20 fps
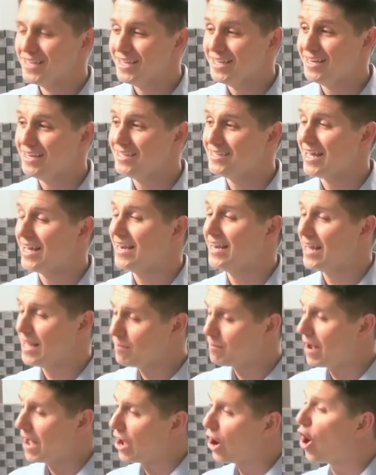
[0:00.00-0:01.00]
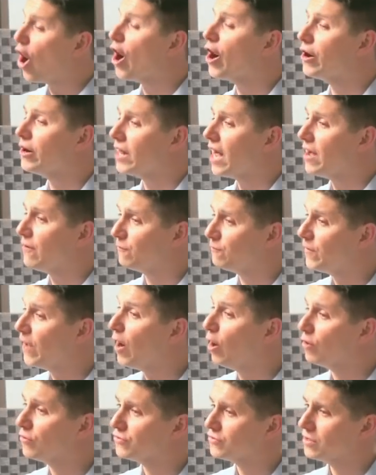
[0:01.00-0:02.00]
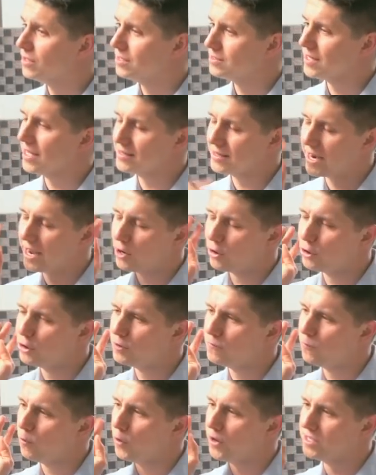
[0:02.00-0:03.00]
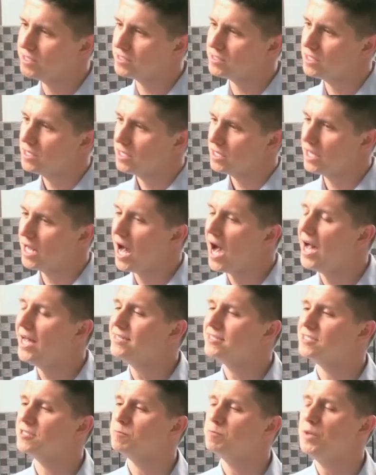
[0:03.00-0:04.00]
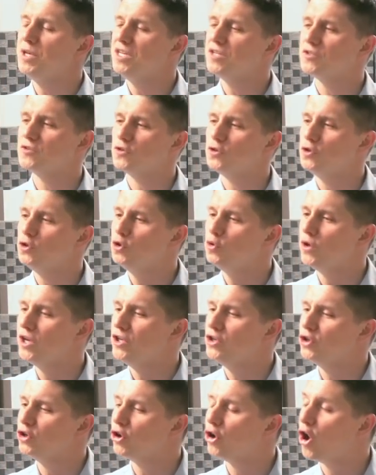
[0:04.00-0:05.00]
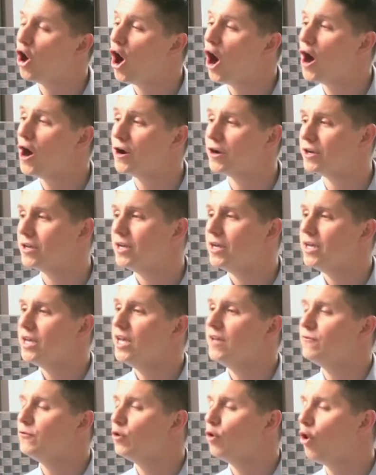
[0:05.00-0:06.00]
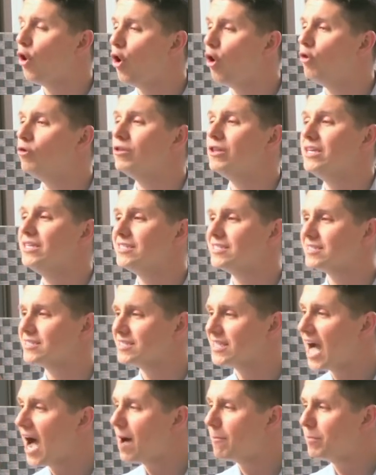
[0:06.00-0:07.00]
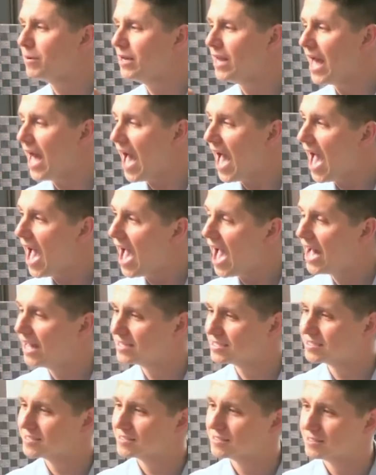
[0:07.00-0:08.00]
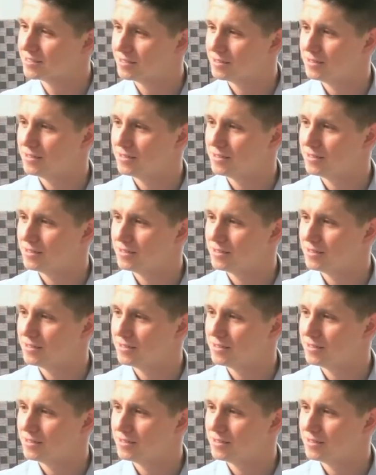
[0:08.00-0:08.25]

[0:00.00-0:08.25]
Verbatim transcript: And, he, and in my heart, I felt, it's not that I heard a voice. God speaks to you in your heart if you'll only stop and ask.